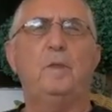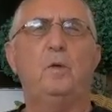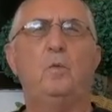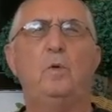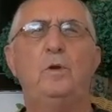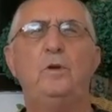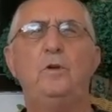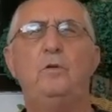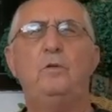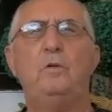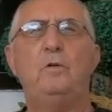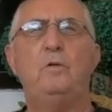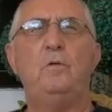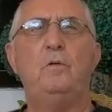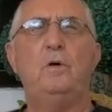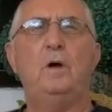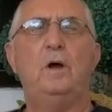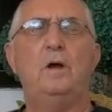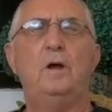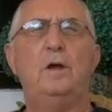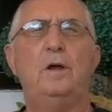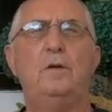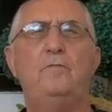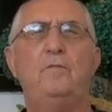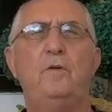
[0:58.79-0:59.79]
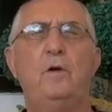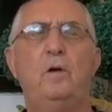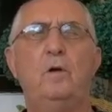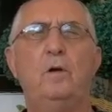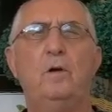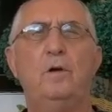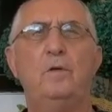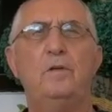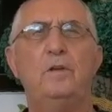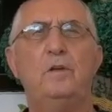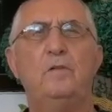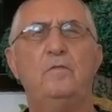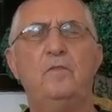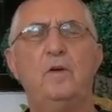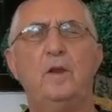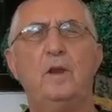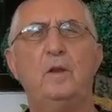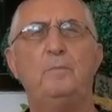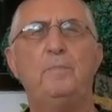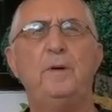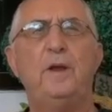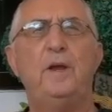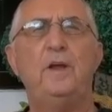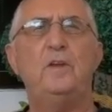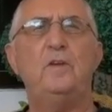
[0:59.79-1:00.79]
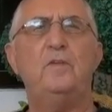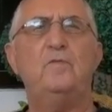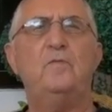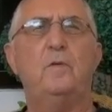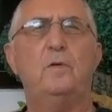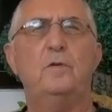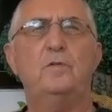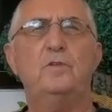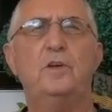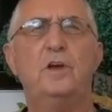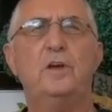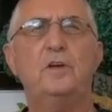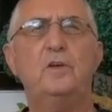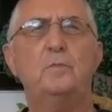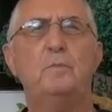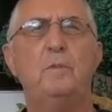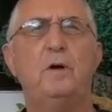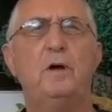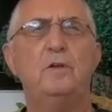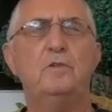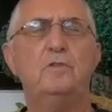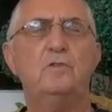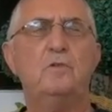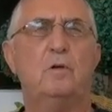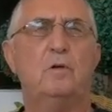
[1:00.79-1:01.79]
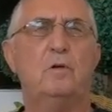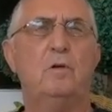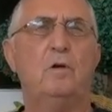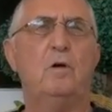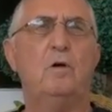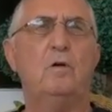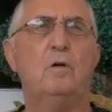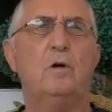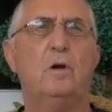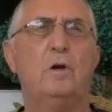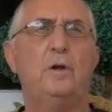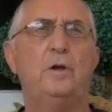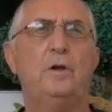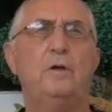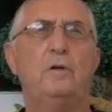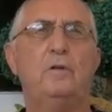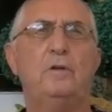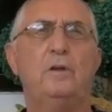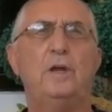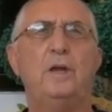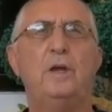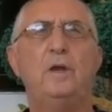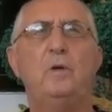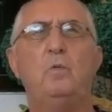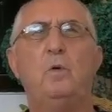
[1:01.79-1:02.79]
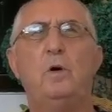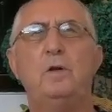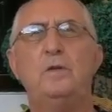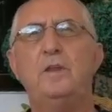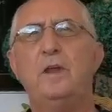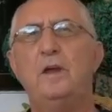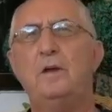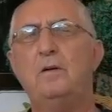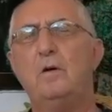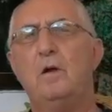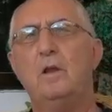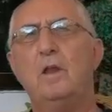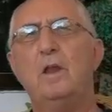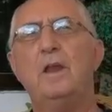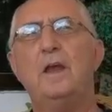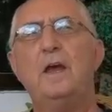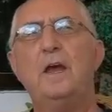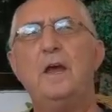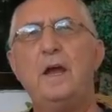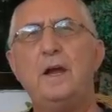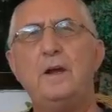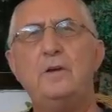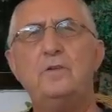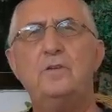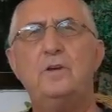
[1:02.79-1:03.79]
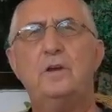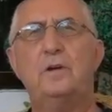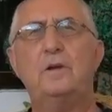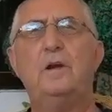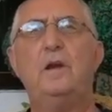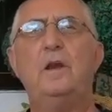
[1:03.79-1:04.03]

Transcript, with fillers: when you, uh, if you're in the Philippines for six months or longer, you'll need what they call an exit